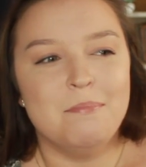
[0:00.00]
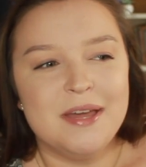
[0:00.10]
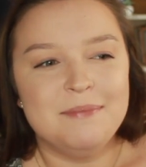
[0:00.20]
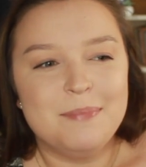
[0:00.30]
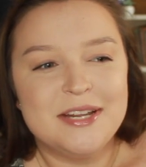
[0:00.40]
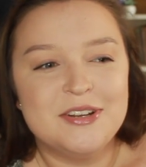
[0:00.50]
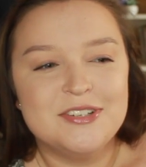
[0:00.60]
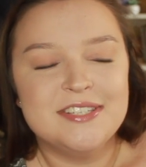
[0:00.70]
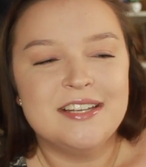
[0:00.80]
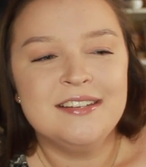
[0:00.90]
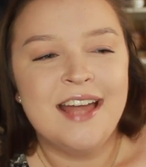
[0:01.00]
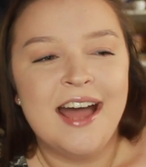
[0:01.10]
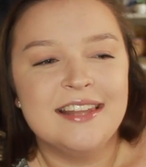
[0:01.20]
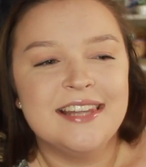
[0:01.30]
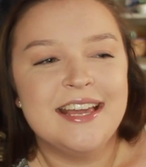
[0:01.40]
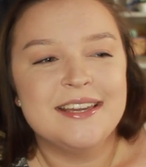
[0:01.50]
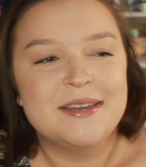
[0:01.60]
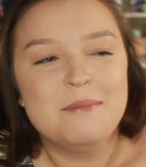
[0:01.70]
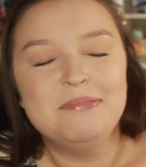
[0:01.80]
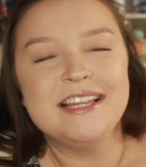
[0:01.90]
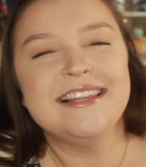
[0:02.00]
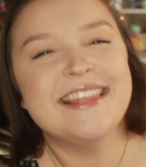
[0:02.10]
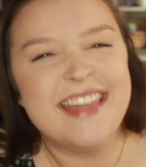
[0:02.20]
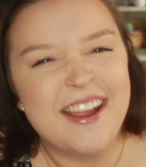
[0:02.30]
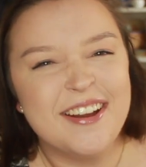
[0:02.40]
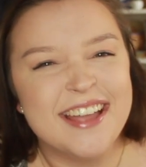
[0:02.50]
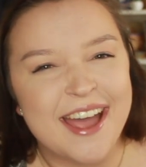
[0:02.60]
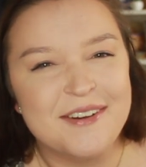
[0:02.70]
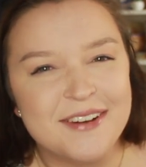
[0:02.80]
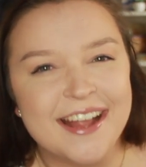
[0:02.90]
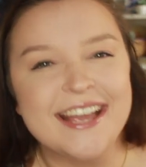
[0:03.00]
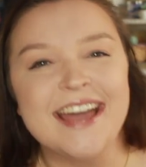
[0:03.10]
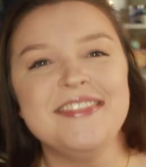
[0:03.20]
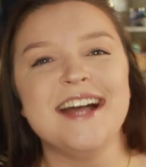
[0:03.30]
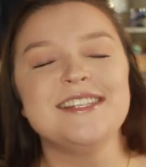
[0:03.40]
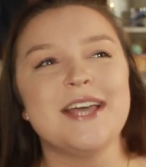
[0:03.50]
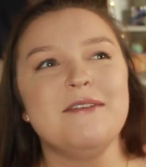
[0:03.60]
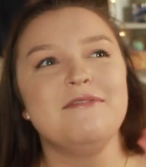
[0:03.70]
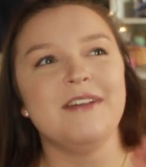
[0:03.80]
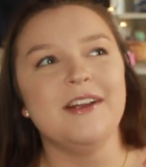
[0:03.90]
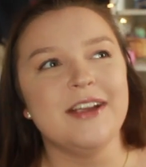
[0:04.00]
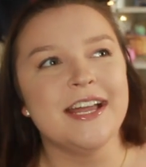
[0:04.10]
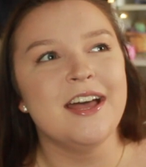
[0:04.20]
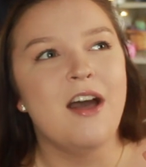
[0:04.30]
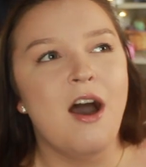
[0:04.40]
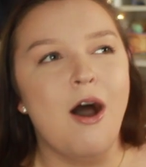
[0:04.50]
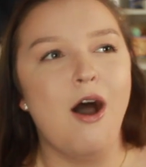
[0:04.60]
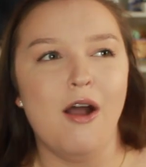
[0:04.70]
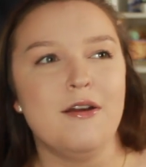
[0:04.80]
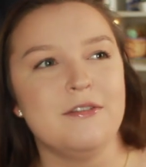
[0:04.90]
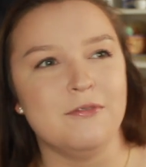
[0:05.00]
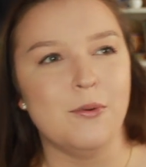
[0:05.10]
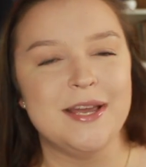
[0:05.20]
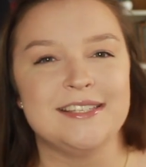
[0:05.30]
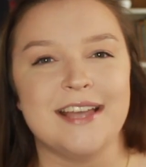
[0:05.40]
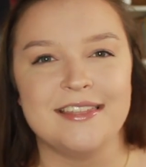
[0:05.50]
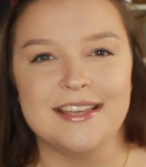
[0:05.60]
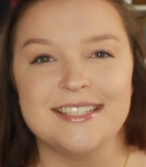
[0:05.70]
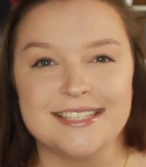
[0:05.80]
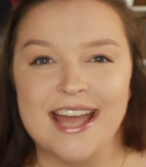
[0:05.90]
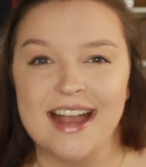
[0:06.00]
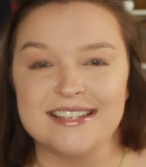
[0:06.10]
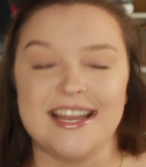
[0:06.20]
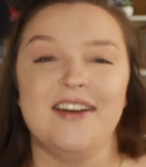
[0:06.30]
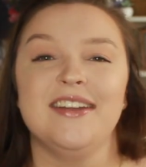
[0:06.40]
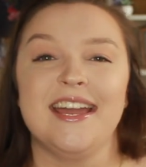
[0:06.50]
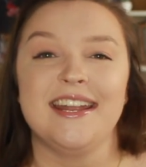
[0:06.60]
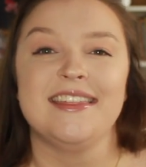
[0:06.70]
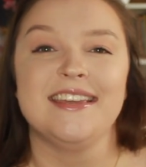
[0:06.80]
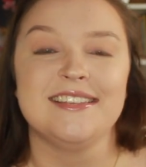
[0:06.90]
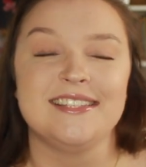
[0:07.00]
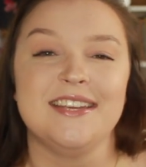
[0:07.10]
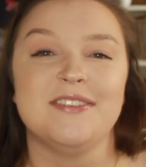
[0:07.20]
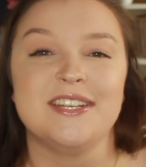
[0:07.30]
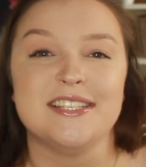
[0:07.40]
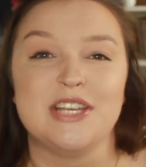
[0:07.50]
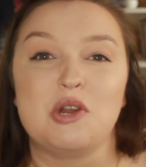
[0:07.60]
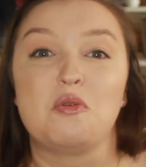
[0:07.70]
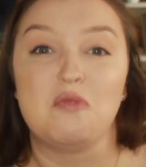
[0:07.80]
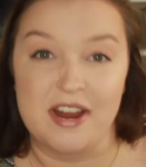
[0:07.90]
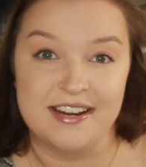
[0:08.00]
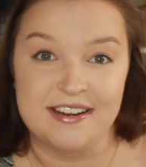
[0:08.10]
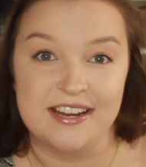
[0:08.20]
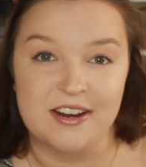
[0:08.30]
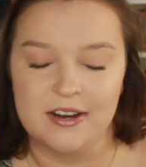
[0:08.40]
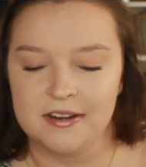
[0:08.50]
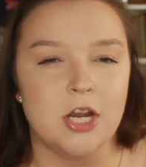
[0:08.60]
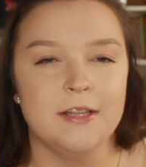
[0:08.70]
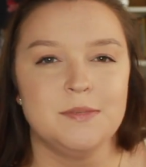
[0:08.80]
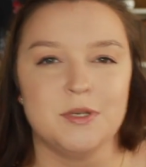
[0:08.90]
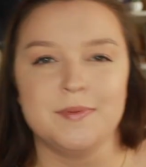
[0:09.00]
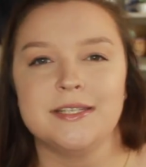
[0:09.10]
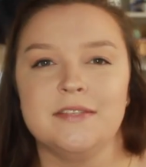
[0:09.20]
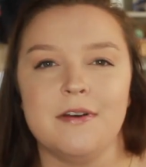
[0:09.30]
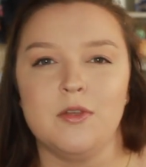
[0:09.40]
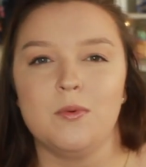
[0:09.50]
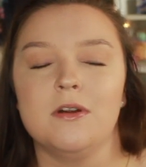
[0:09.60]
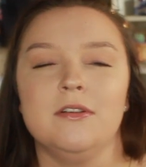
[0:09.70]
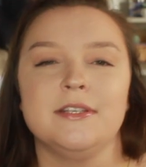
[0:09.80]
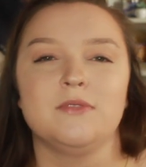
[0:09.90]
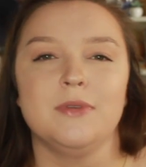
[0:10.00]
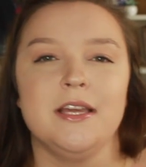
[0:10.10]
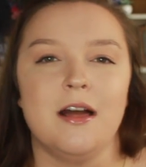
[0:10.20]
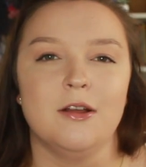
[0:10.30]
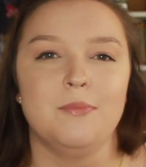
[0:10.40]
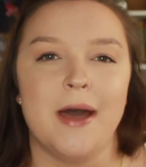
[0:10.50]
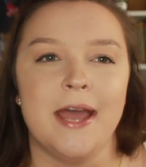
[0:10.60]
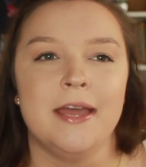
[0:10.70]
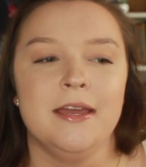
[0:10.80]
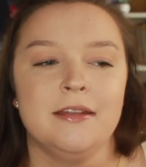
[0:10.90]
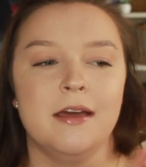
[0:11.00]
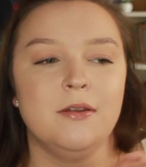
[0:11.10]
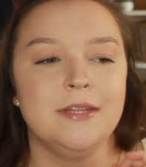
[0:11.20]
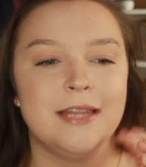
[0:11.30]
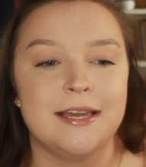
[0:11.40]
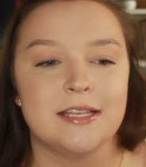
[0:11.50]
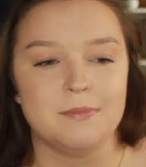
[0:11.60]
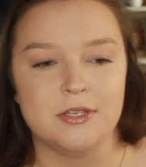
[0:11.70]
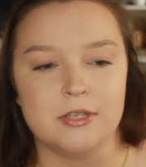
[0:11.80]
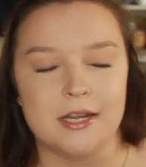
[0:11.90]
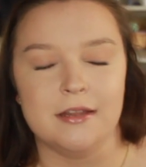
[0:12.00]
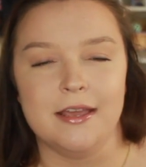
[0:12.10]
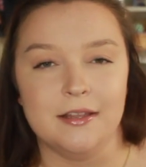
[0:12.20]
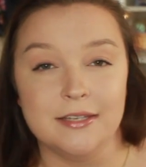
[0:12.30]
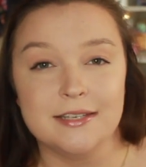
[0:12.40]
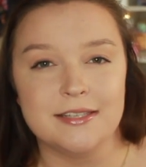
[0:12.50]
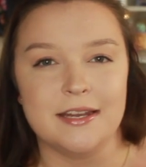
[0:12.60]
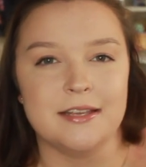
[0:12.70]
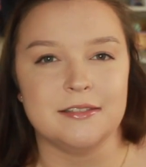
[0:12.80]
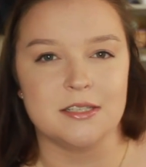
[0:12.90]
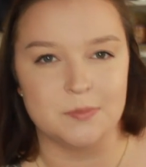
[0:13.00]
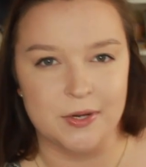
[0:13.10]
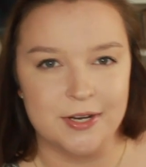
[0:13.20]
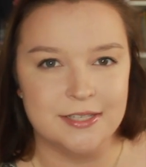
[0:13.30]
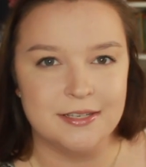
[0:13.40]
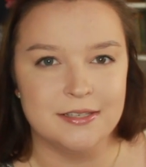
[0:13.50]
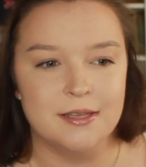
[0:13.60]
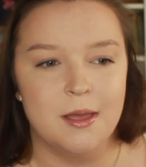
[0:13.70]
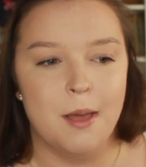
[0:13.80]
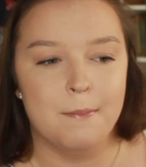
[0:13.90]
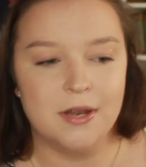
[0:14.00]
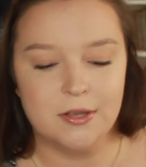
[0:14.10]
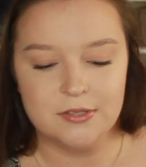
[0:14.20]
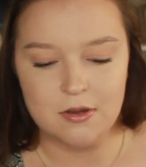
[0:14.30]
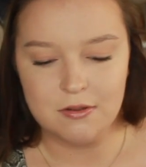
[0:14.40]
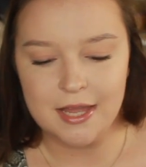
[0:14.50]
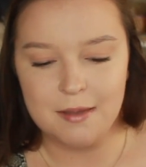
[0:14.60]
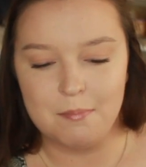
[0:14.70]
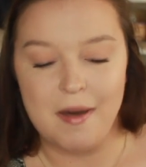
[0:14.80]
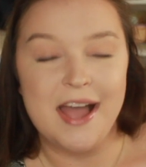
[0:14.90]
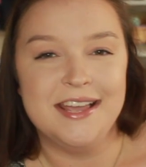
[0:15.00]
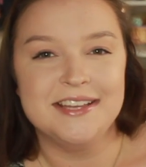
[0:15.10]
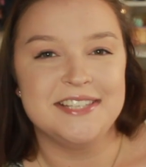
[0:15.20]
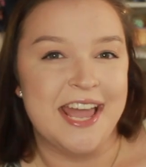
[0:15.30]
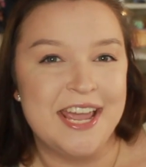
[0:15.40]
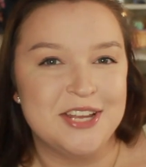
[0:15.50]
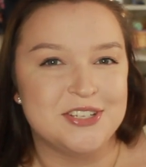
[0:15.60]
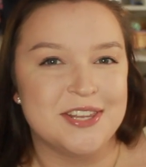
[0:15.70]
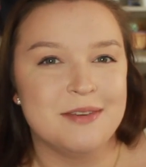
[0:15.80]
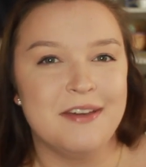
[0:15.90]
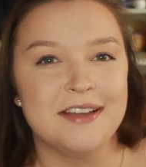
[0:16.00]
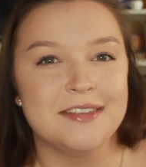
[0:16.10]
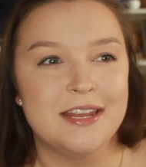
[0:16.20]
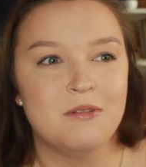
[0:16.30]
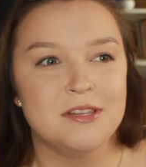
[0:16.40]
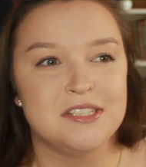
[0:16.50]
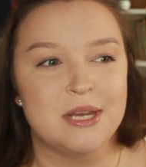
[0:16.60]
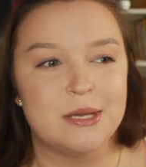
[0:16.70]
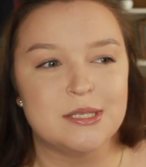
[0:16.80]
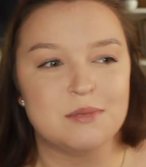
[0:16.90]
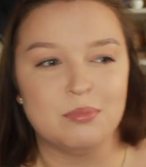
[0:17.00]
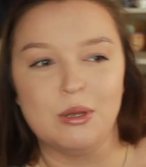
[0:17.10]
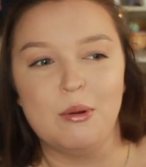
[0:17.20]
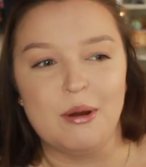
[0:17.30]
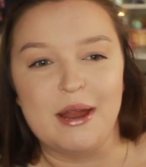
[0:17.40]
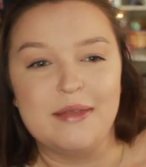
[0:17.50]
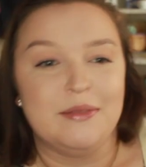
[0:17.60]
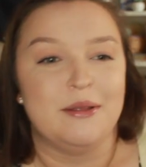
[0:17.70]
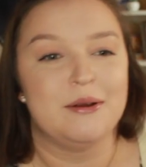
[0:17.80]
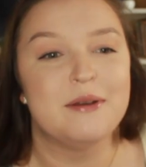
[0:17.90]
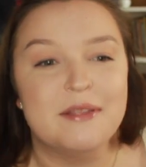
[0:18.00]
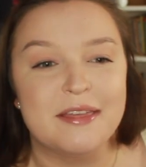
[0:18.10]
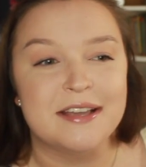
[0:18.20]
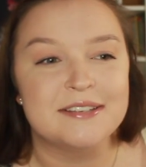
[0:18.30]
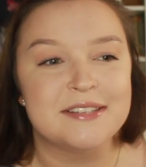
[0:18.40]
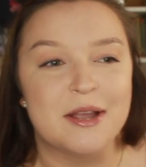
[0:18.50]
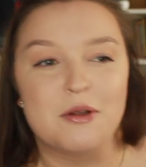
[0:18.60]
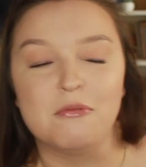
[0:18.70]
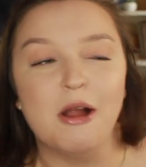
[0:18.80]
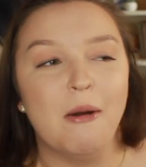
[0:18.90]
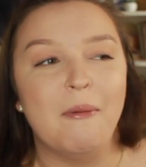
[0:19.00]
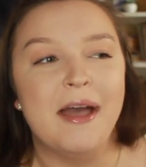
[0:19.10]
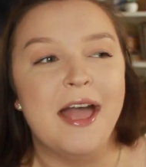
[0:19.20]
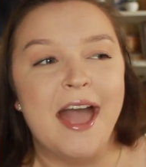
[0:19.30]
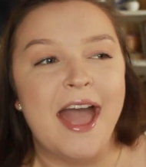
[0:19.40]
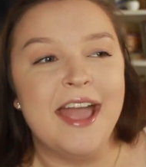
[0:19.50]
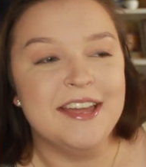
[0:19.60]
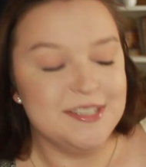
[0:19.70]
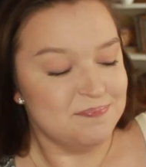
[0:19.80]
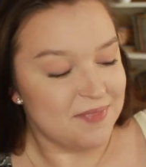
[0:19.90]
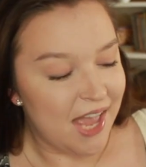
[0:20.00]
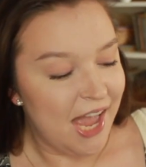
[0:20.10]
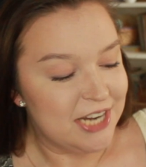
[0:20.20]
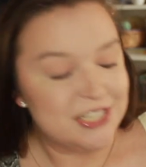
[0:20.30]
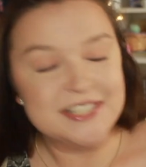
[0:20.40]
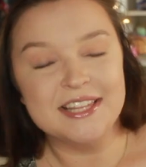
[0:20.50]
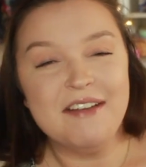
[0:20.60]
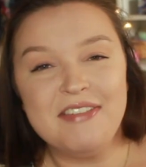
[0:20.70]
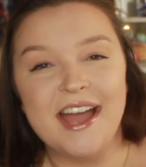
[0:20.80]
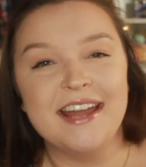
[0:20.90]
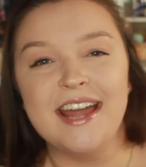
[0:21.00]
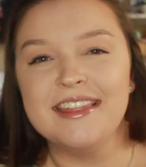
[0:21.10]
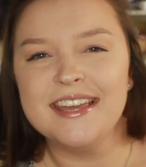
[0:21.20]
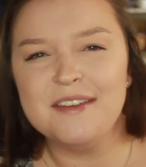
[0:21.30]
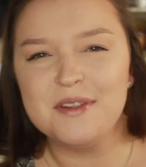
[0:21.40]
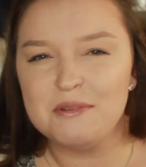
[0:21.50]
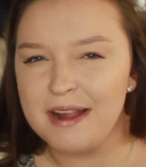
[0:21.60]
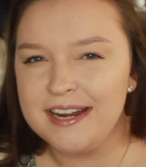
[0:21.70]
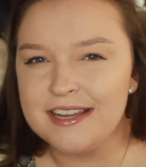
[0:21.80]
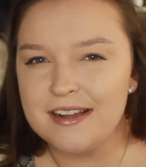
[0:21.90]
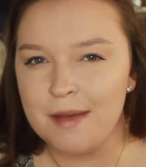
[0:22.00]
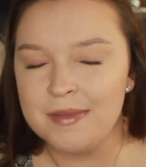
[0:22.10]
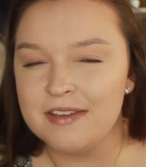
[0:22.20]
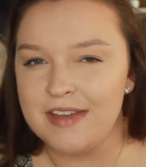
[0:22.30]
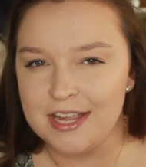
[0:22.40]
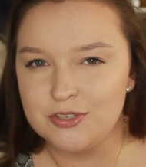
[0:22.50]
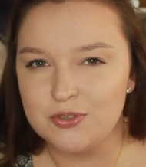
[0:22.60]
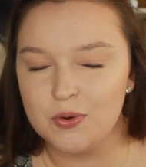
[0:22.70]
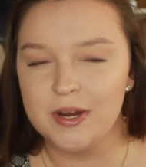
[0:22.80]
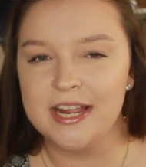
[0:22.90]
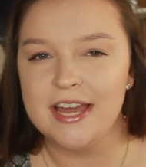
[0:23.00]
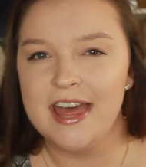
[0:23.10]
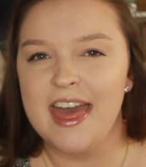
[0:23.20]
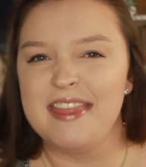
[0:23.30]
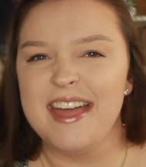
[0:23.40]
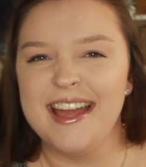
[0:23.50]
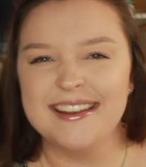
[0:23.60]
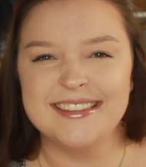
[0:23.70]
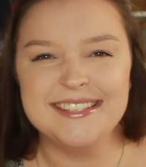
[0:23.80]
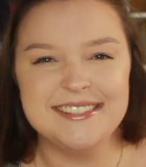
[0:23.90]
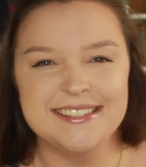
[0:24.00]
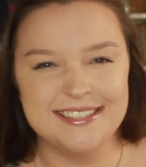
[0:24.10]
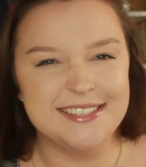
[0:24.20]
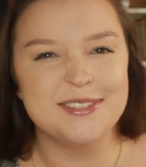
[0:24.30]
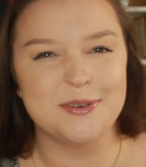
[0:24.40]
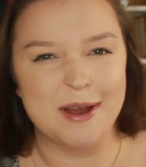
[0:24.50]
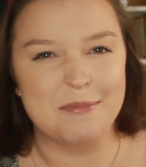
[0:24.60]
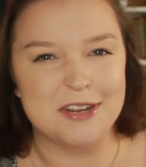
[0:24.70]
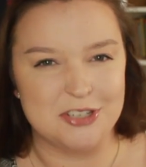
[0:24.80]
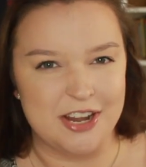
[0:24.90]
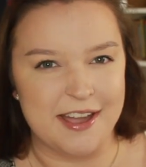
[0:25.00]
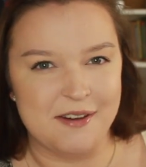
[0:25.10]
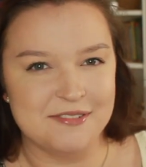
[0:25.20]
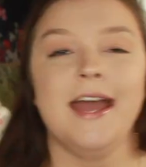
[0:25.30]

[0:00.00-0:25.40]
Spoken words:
but you're still not like completely there yet, right? And that's a very hard voice, I think, to tack down, and I think Stephen does it great in here. Charlie's perspective of the world is really colored by not only like his mental illness and his experiences, but also like by his age and the fact that he wants to explore and learn things and grow. And I just love that, and I think if you're writing a coming-of-age story, that this is a great one to check out.